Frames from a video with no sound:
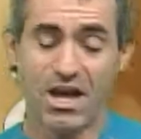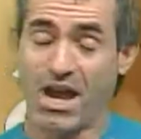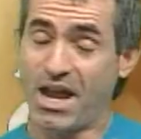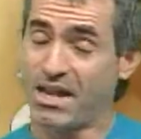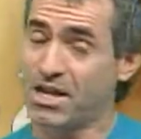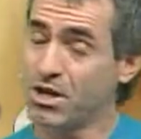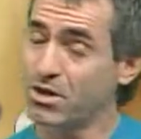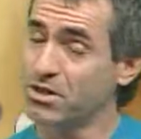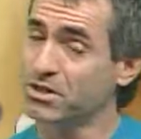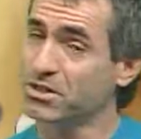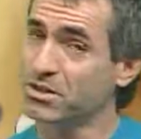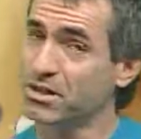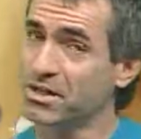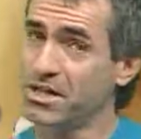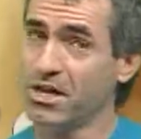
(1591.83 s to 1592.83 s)
And
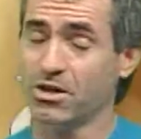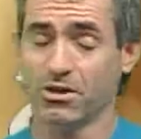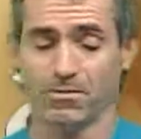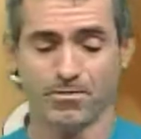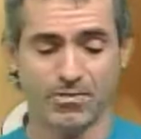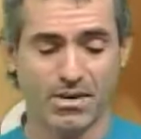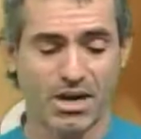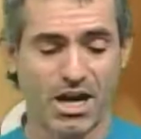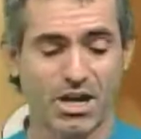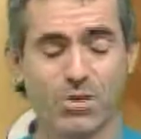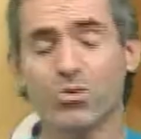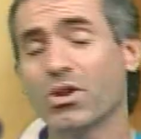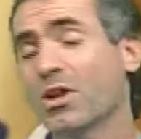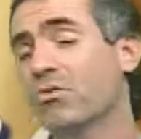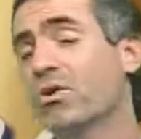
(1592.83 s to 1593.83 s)
here's the kicker. I
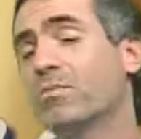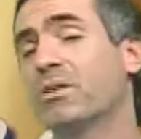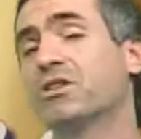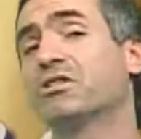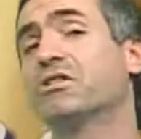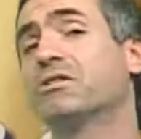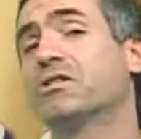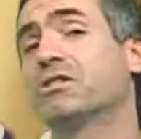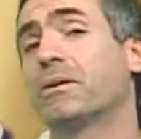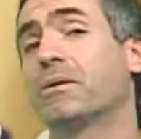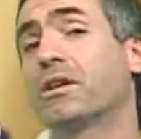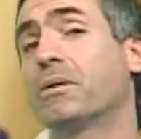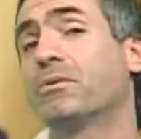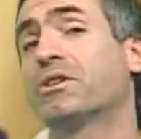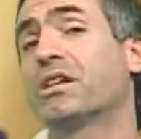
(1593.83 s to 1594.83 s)
didn't really read much into this
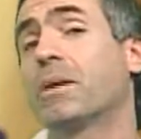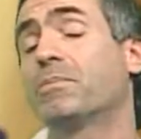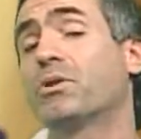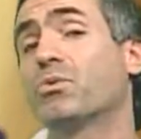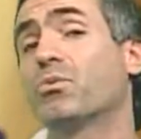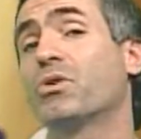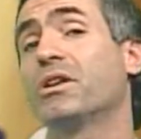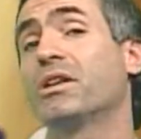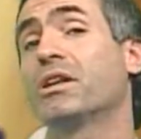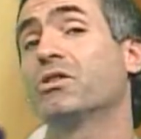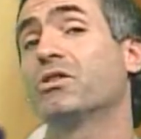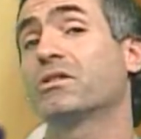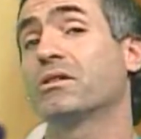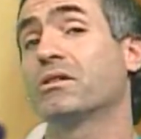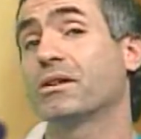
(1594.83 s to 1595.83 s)
until I kept on reading and
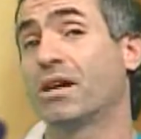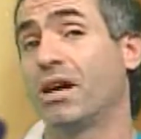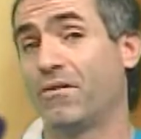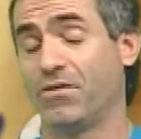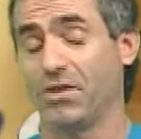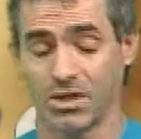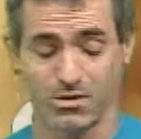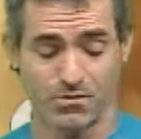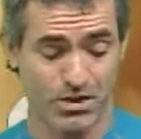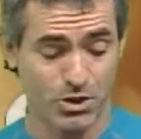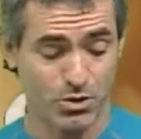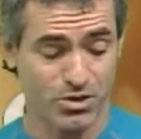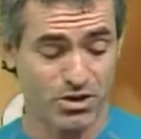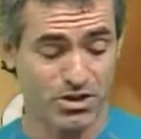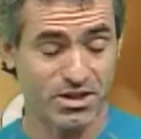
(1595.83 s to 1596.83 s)
looked at the conflict of
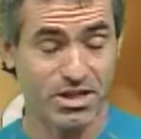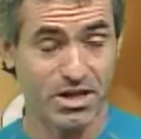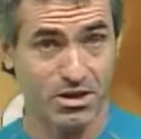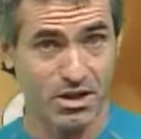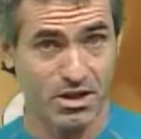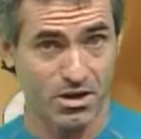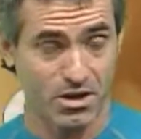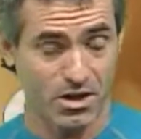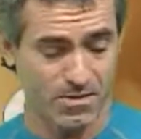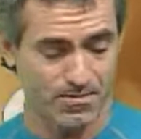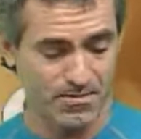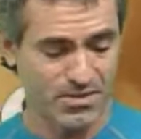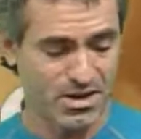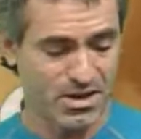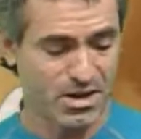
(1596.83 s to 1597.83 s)
interest that led
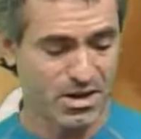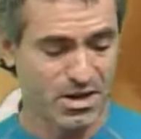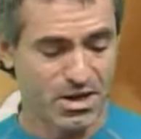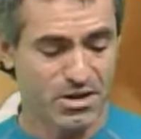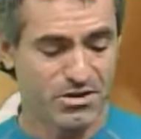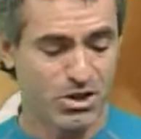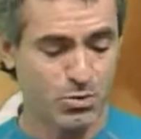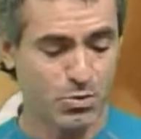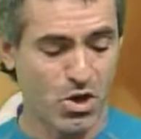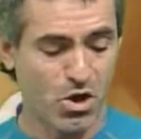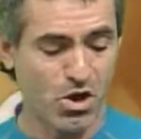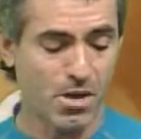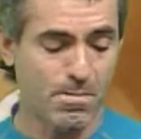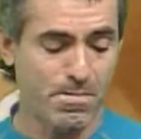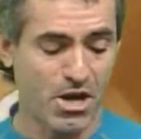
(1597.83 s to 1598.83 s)
on. It says, We
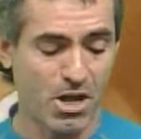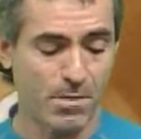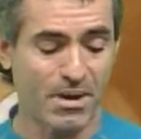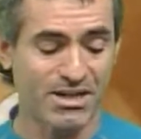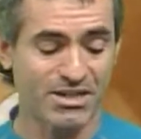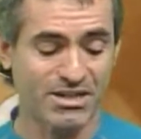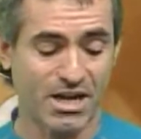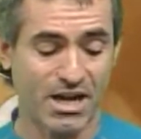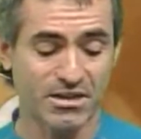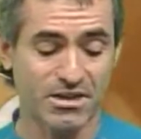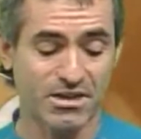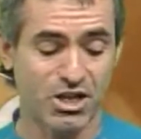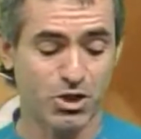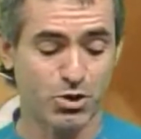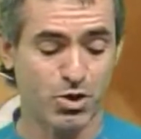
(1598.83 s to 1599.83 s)
are compelled by science
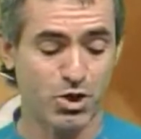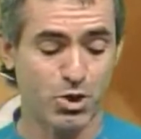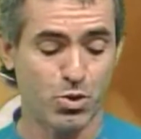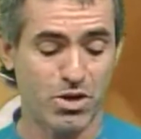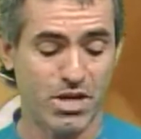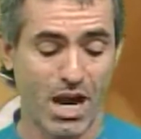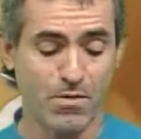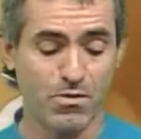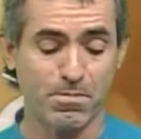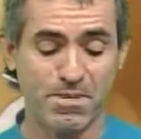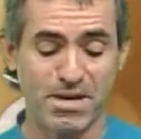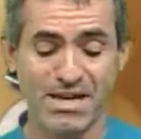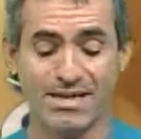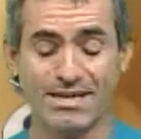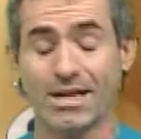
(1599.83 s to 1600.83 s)
and history to not
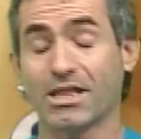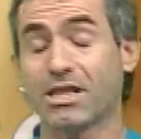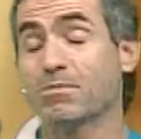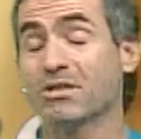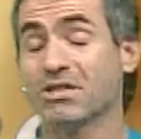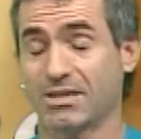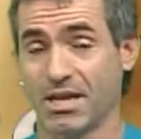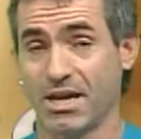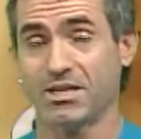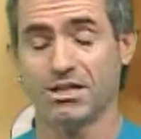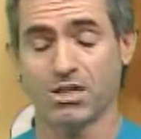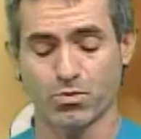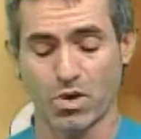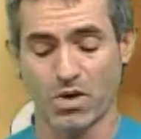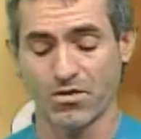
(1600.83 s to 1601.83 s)
repeat deadly mistakes,
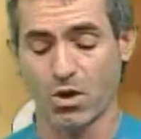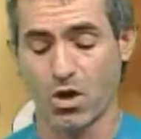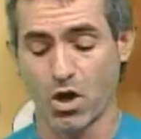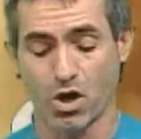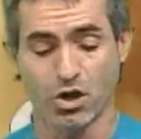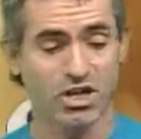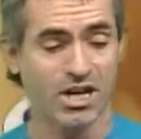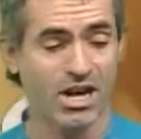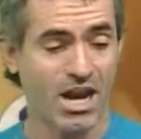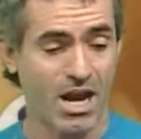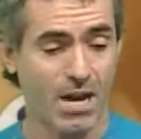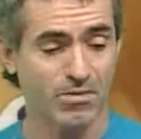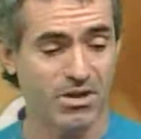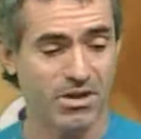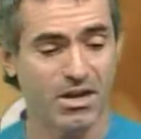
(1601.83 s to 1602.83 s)
said Reverend R.J.
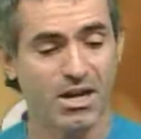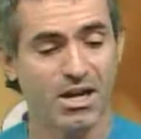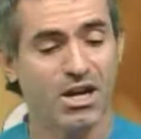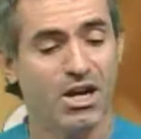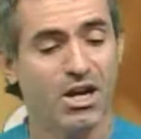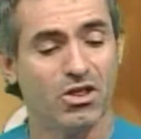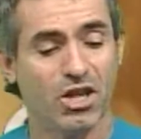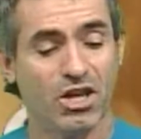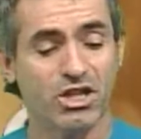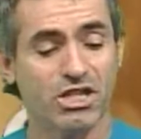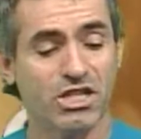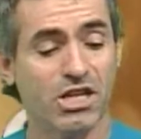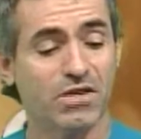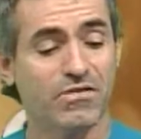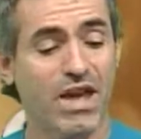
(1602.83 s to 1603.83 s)
Hampton,
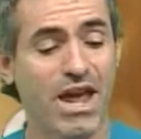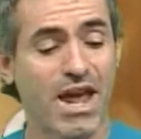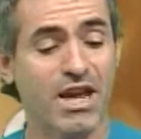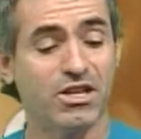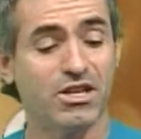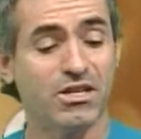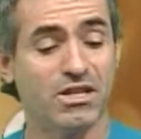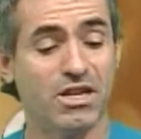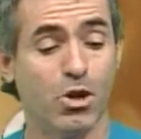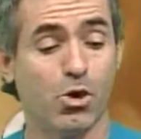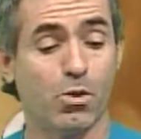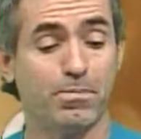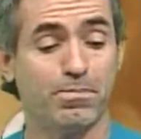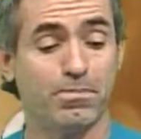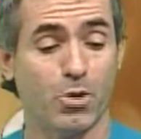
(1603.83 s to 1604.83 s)
legislative aide to
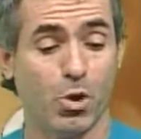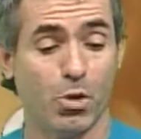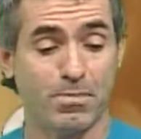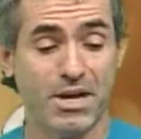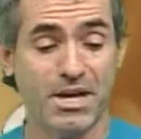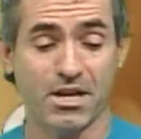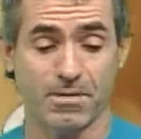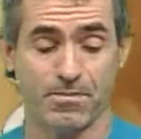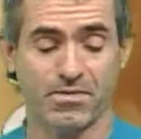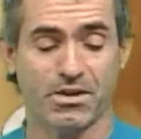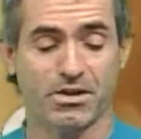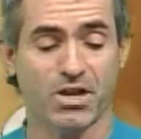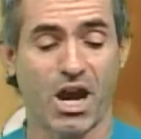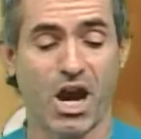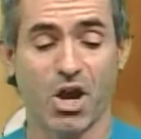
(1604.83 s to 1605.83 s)
Neil Noel
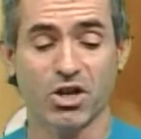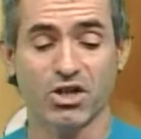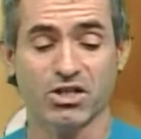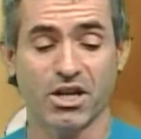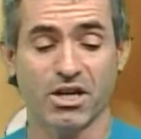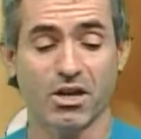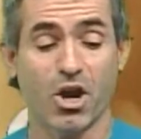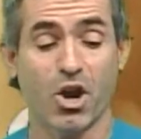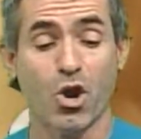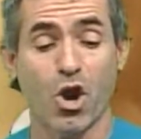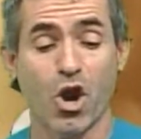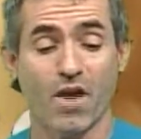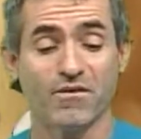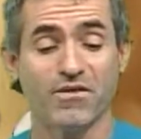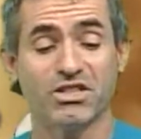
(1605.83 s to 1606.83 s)
Beacon. So our, our
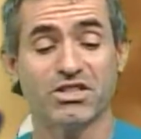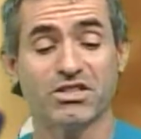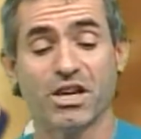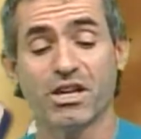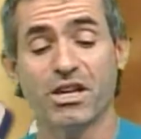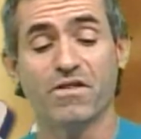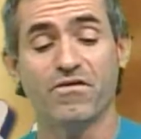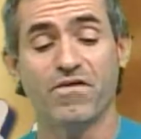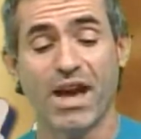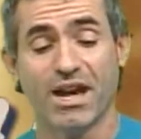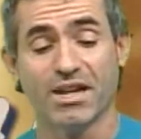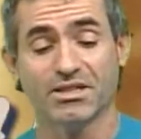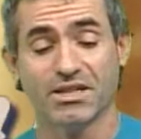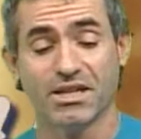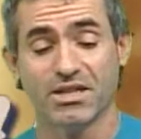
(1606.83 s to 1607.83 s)
office studied
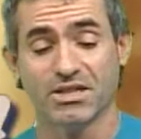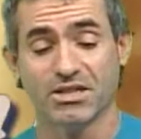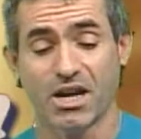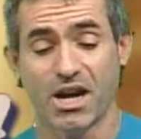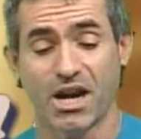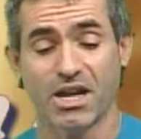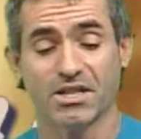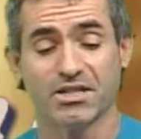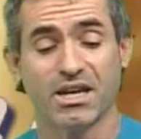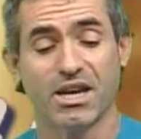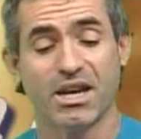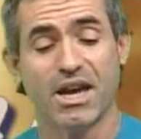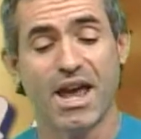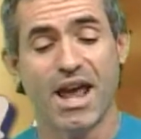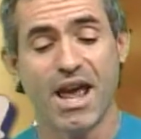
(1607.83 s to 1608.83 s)
vaccine science
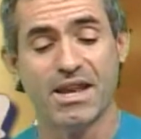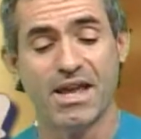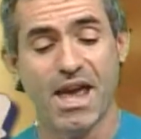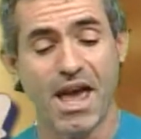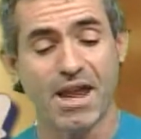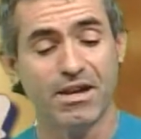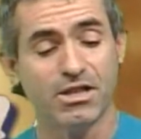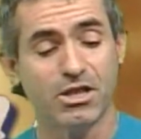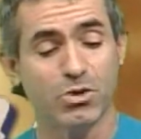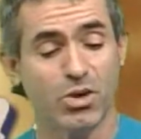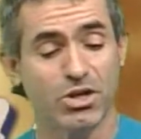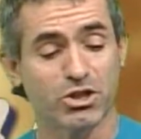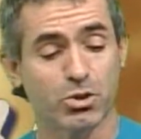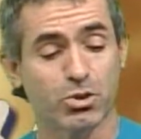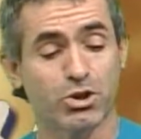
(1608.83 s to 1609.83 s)
and edited the
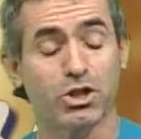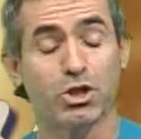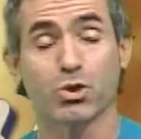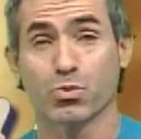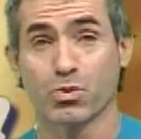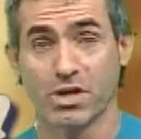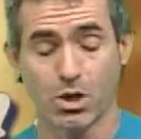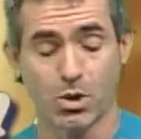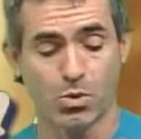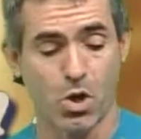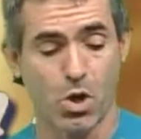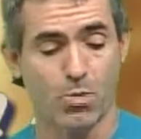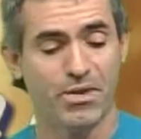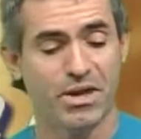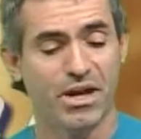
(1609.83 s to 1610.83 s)
resolution to read,
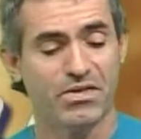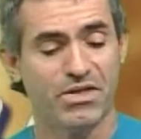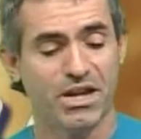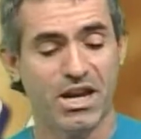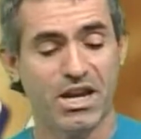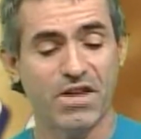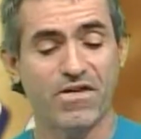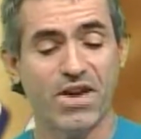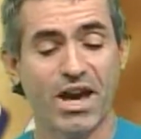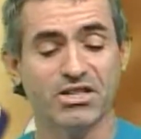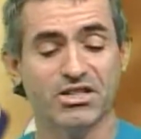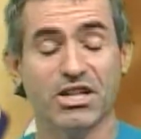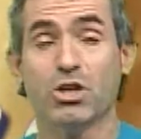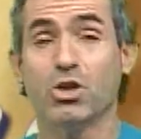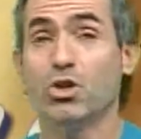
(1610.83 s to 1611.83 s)
quote, that any
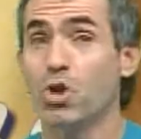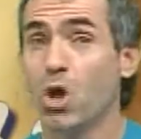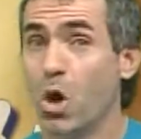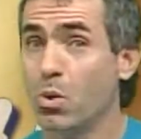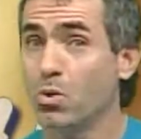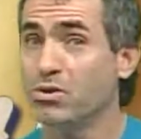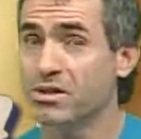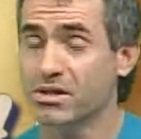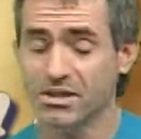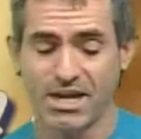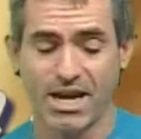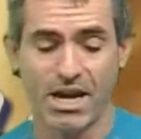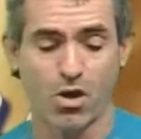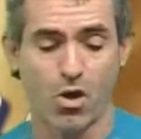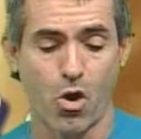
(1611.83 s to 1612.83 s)
vaccine known to
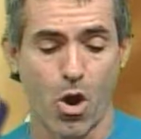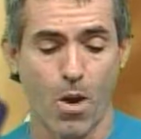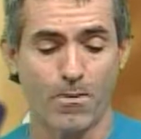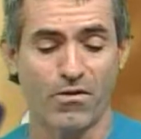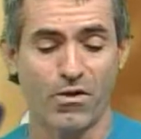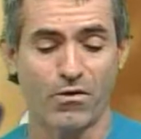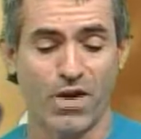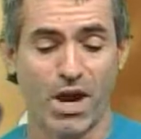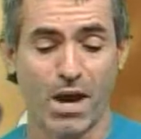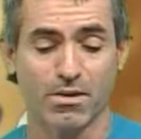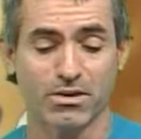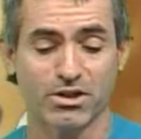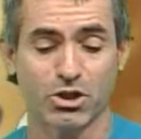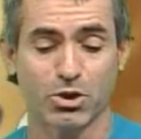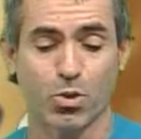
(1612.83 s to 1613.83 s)
contain harmful
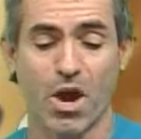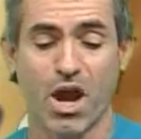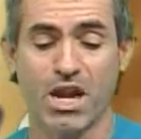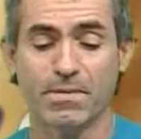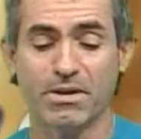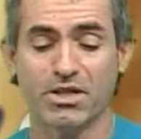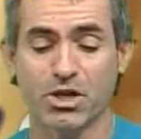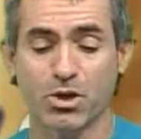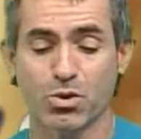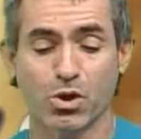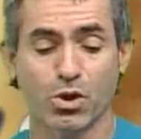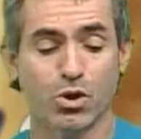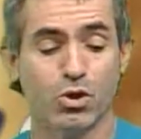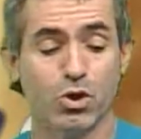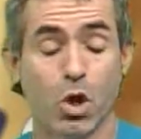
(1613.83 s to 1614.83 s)
viruses or any
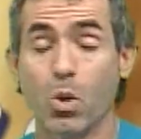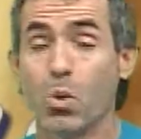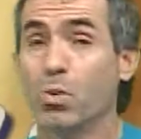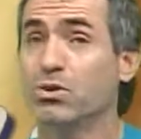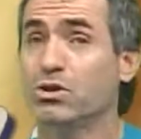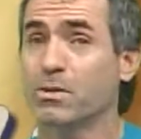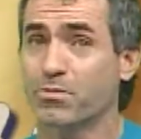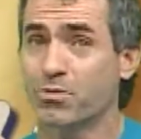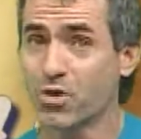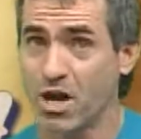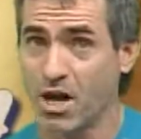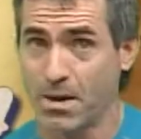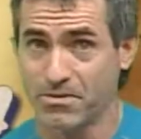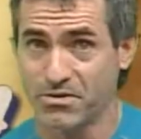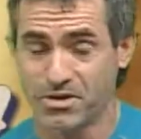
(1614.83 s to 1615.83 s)
material known to
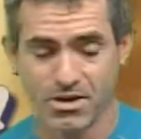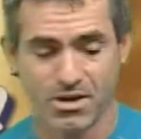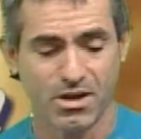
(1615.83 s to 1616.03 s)
prompt